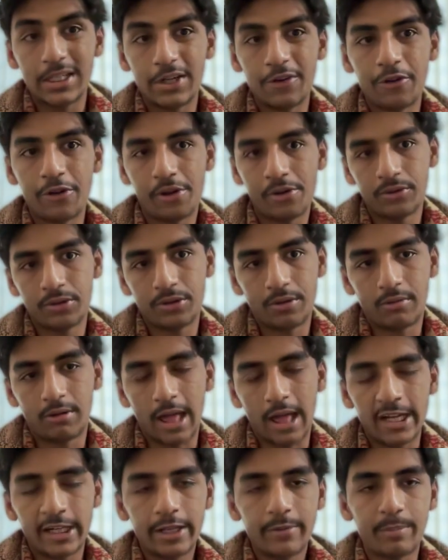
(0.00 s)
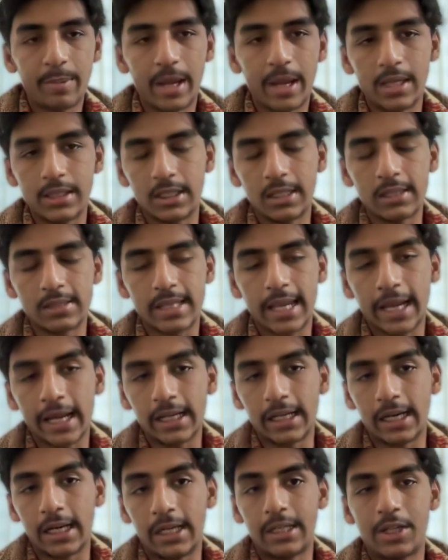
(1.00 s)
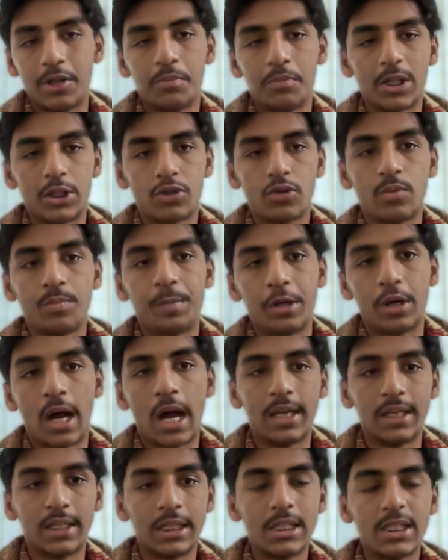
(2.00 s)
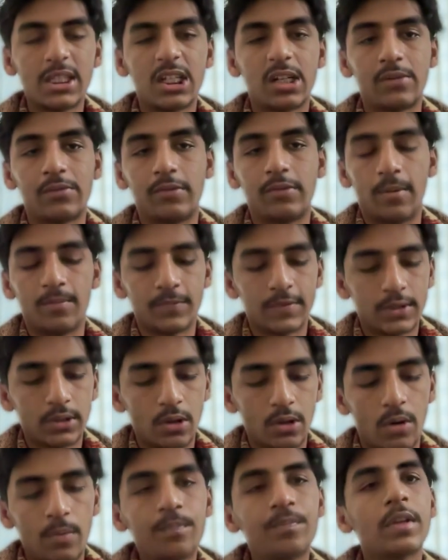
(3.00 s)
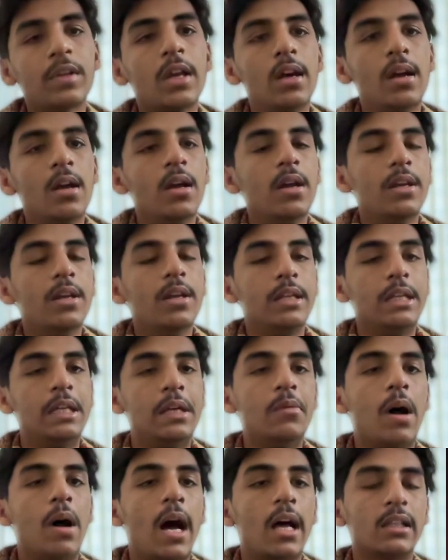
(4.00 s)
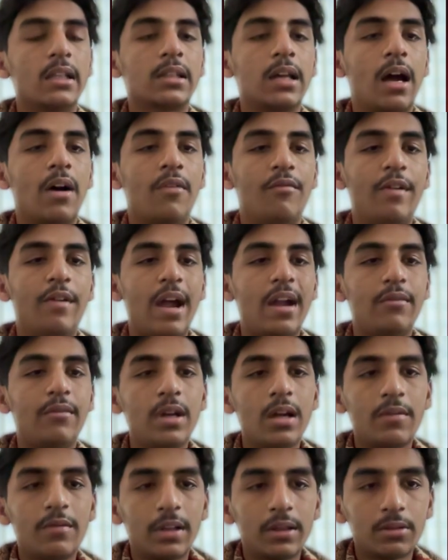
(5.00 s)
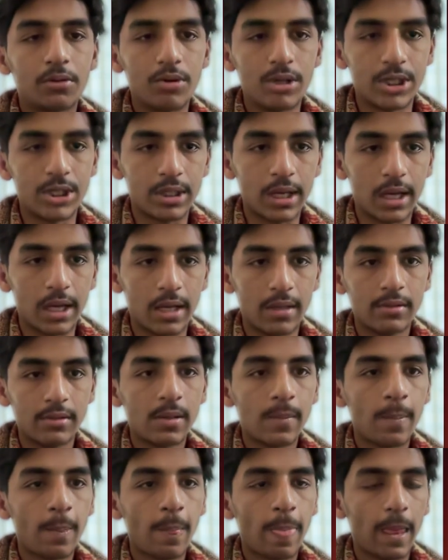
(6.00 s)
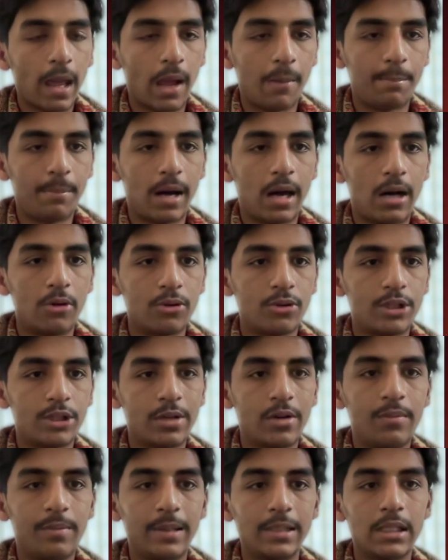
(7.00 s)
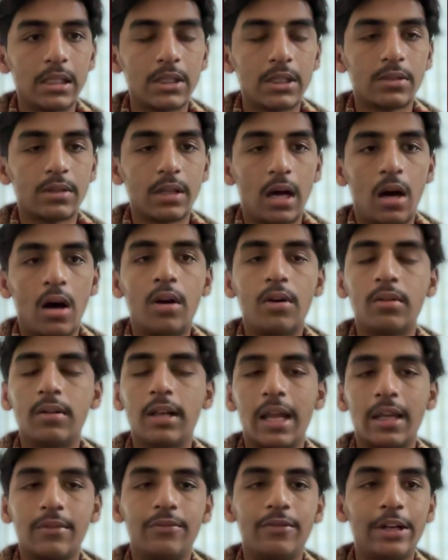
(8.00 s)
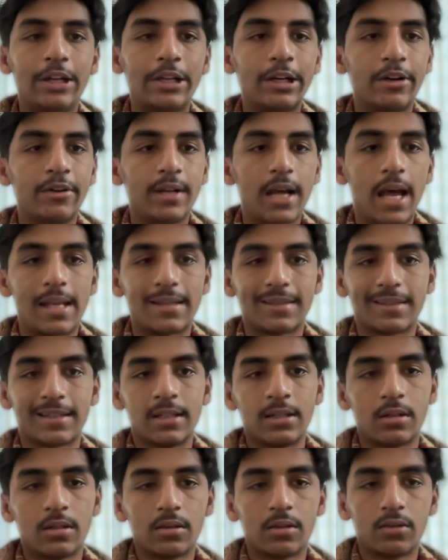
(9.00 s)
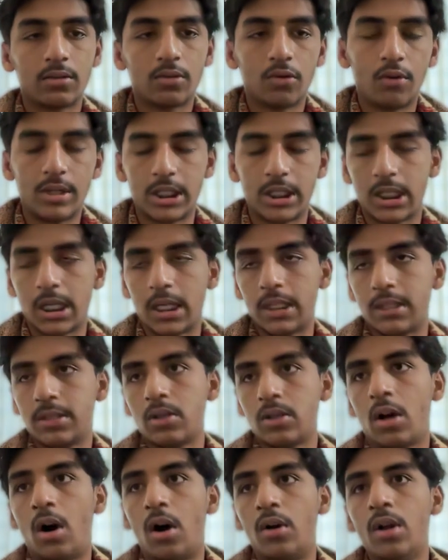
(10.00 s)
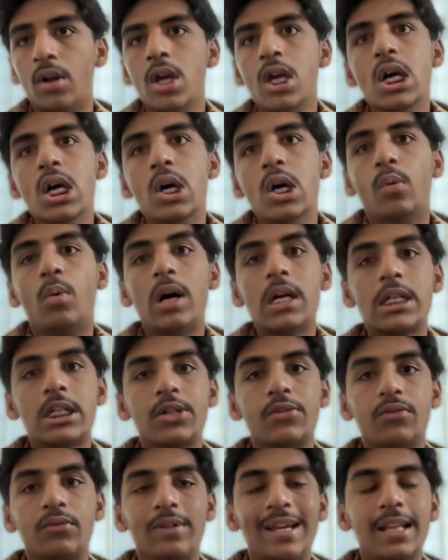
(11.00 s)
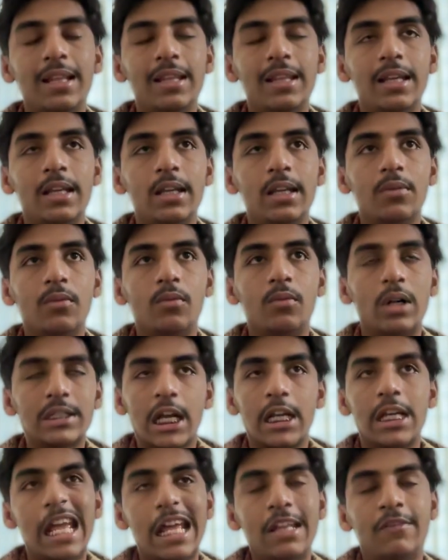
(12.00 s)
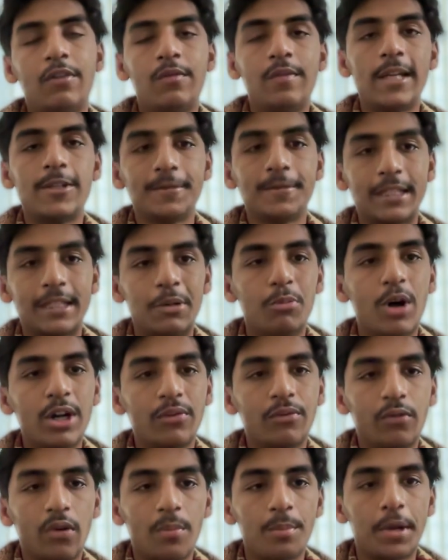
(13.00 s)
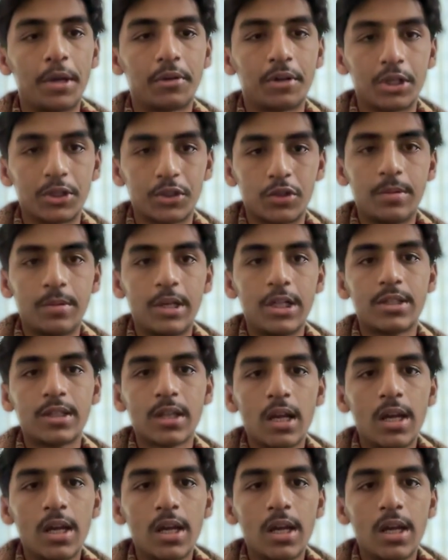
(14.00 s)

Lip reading: you use your landing page. In the second ad, you must should be instant prompt. So you ask a variable questions about your business, or like frequent asking questions, or what kind of informations you want from your customers.